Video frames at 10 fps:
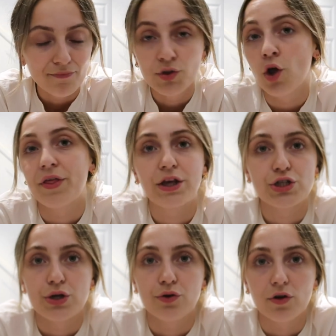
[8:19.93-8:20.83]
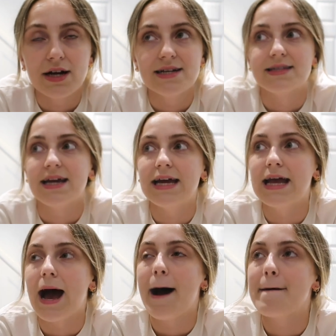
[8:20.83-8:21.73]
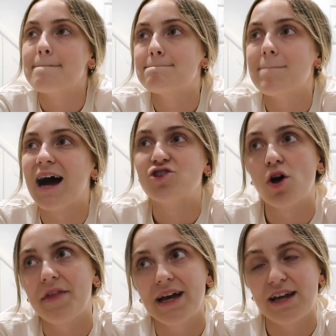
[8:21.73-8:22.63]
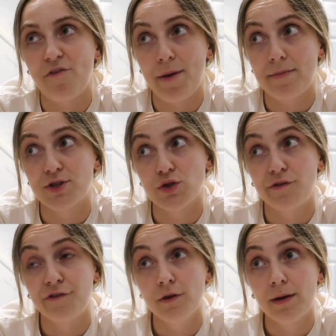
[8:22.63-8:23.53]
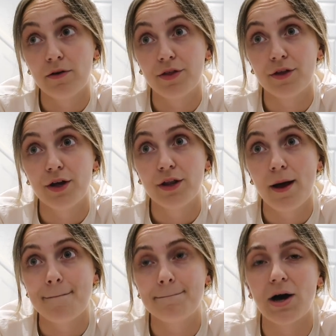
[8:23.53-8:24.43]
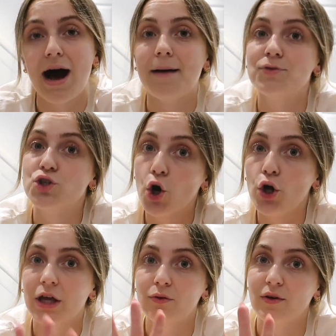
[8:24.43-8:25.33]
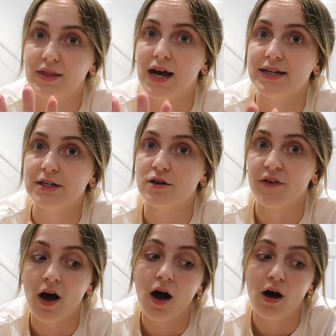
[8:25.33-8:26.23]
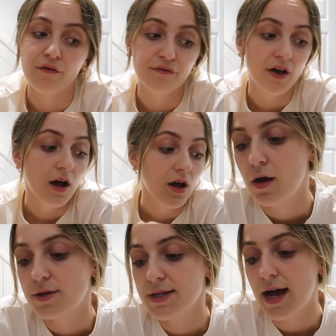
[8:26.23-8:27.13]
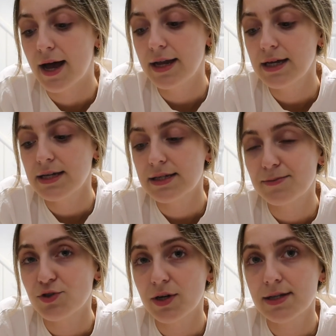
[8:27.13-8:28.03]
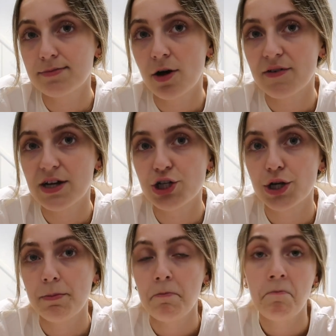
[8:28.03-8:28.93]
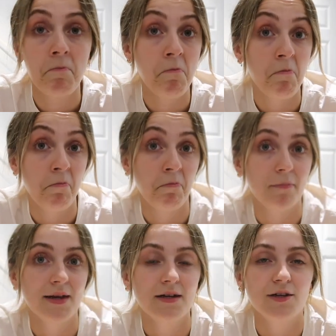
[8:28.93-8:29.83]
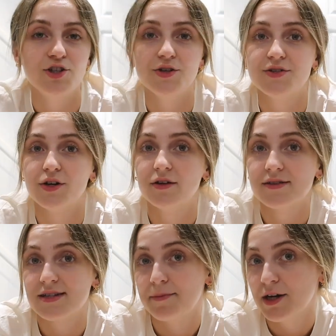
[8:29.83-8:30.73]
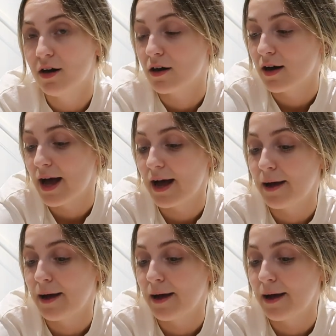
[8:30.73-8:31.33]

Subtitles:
Nothing too crazy. I don't think I'd ever be able to do a full marathon, but I'm toying with the idea of a half. So yeah, any tips, tricks, motivation, do's, don'ts, let me know.